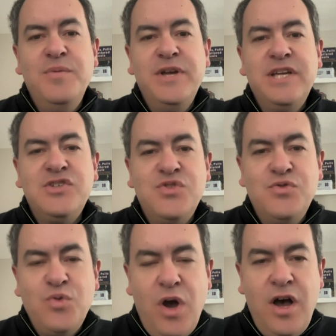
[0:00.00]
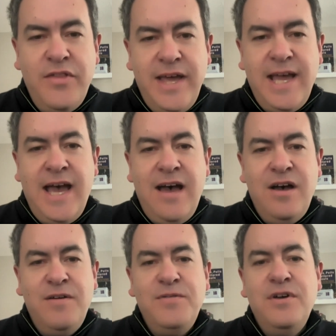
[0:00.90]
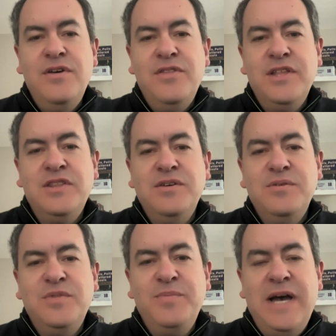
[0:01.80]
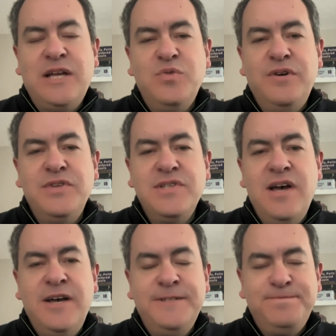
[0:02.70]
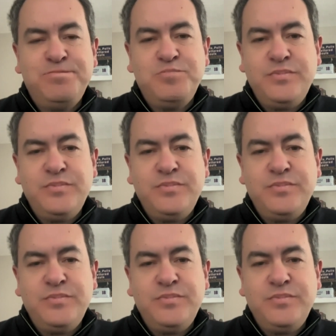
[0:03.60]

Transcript: the biggest draw they have that the the Pac-12 does not.